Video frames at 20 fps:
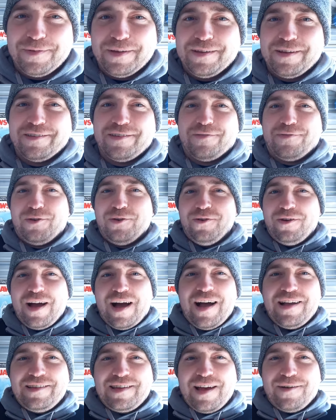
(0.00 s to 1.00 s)
Because if you
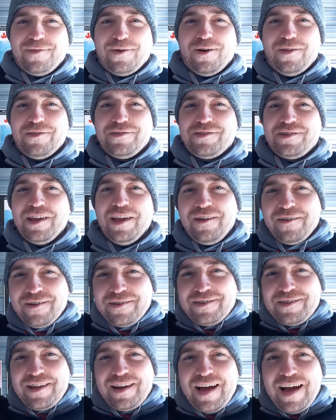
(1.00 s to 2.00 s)
guys have all the
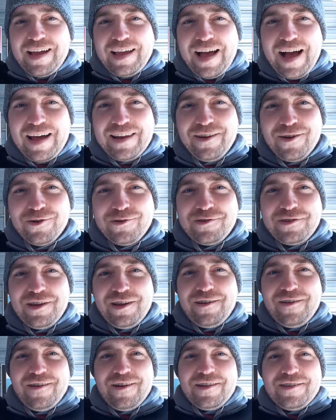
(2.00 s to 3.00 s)
secrets, then I got no
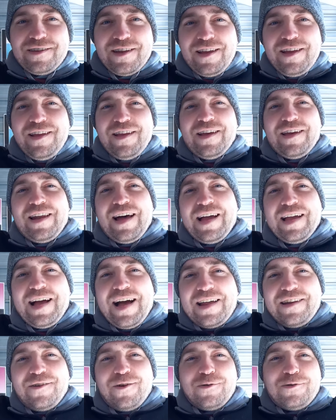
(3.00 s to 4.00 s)
secrets, and I
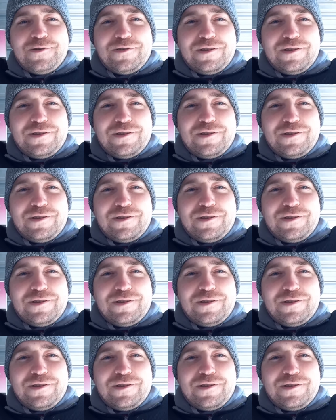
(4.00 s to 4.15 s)
got no